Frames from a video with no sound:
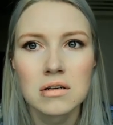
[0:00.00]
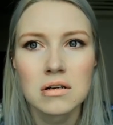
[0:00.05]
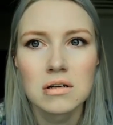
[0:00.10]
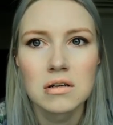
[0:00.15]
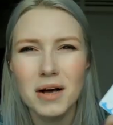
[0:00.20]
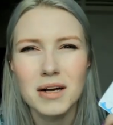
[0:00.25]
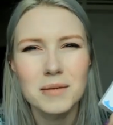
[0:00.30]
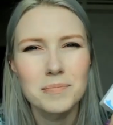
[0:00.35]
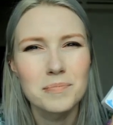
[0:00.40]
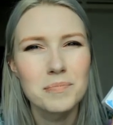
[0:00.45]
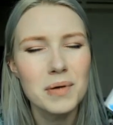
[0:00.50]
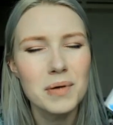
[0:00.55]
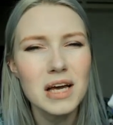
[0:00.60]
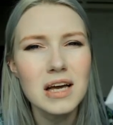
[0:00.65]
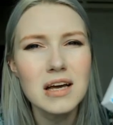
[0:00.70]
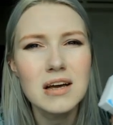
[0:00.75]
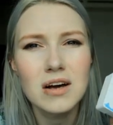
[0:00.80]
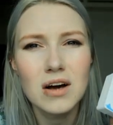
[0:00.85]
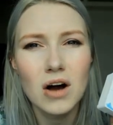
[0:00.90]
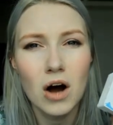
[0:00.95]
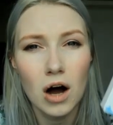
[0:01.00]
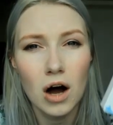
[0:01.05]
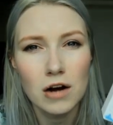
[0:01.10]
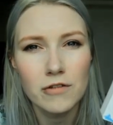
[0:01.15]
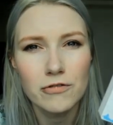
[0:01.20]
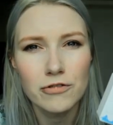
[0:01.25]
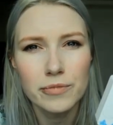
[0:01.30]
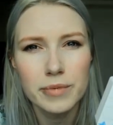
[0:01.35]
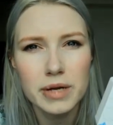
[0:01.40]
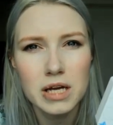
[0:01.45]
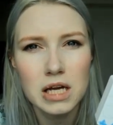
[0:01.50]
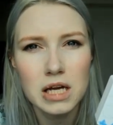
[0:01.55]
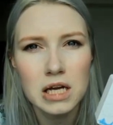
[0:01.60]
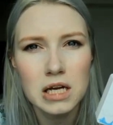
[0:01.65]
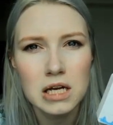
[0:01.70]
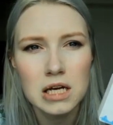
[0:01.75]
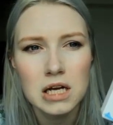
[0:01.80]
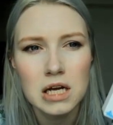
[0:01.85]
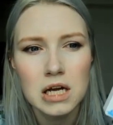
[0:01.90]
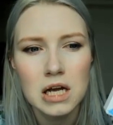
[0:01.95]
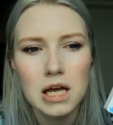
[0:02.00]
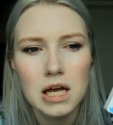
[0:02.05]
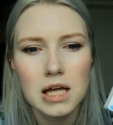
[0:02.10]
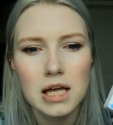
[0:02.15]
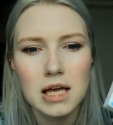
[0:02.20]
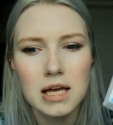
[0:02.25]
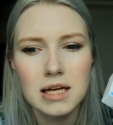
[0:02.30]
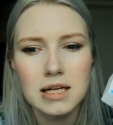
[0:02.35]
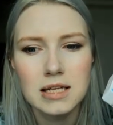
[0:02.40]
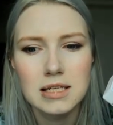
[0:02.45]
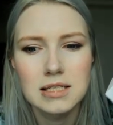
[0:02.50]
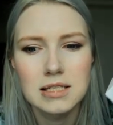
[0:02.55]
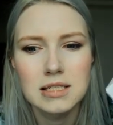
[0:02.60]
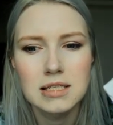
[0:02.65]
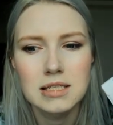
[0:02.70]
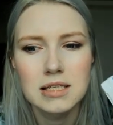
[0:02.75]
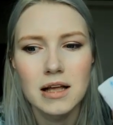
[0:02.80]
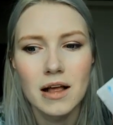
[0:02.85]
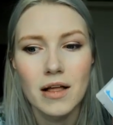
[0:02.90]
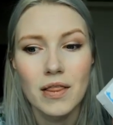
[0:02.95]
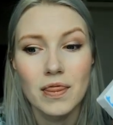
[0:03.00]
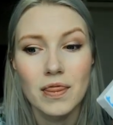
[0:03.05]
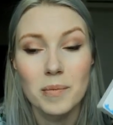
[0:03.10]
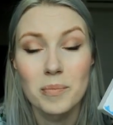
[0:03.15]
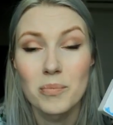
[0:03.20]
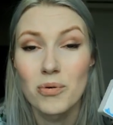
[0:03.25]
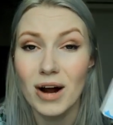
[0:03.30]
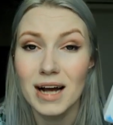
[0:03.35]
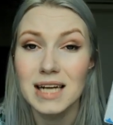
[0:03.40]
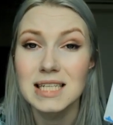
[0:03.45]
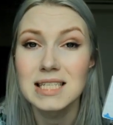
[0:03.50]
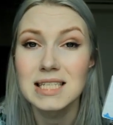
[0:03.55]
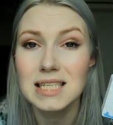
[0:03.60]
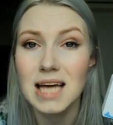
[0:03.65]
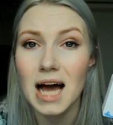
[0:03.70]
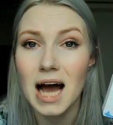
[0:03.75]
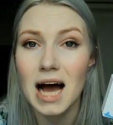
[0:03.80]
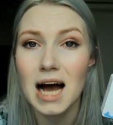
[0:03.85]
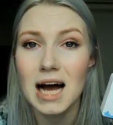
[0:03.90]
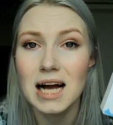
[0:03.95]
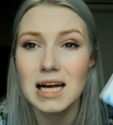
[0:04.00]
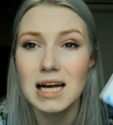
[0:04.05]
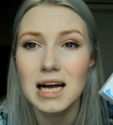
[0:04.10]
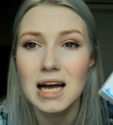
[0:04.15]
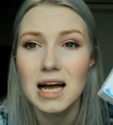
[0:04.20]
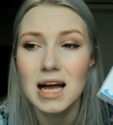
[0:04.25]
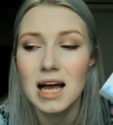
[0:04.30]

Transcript: A big con for me is the price tag.